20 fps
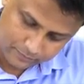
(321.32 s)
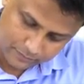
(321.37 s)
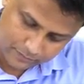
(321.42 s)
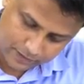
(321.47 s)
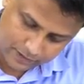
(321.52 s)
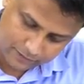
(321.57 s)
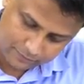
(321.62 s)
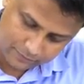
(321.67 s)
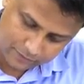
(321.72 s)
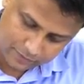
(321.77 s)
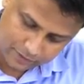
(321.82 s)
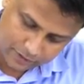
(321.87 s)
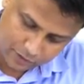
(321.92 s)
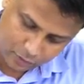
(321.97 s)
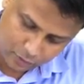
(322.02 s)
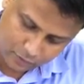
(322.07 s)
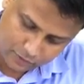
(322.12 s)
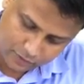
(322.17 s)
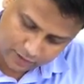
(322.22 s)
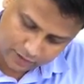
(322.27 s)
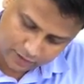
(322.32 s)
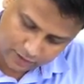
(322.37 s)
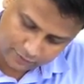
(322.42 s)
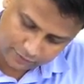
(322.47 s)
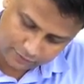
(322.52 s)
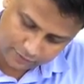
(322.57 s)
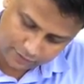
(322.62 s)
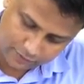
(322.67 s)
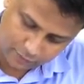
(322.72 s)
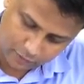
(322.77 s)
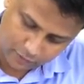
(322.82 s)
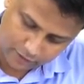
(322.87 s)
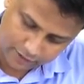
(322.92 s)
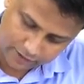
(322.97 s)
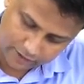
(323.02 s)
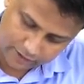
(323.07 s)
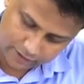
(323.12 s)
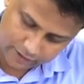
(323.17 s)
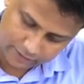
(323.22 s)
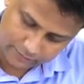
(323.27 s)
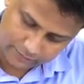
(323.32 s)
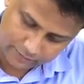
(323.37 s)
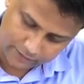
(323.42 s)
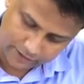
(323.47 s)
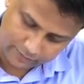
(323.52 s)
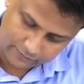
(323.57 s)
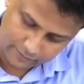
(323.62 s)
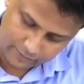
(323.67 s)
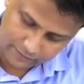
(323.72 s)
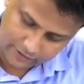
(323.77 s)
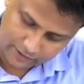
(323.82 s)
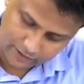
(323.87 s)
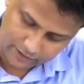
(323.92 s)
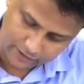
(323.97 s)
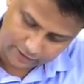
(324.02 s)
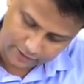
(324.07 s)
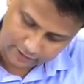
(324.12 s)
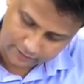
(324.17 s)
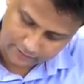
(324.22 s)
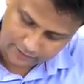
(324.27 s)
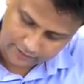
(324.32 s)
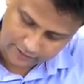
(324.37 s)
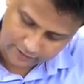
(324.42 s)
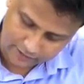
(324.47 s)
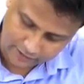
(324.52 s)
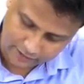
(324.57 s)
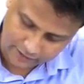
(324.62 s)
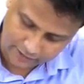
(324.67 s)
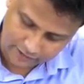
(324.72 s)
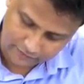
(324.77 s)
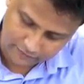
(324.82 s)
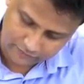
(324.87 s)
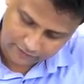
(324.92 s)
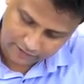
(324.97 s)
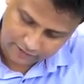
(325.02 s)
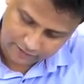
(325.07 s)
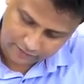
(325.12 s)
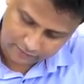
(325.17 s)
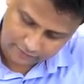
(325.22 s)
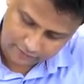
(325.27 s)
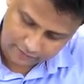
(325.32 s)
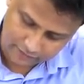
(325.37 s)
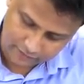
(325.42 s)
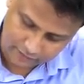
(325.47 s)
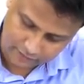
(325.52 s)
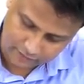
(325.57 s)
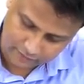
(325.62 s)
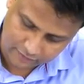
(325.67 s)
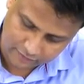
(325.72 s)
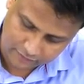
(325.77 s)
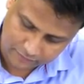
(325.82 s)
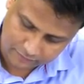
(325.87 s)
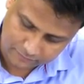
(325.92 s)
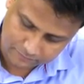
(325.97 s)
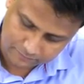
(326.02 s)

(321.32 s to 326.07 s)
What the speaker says: and from the lower half of the body, the blood will be collected by inferior vena cava.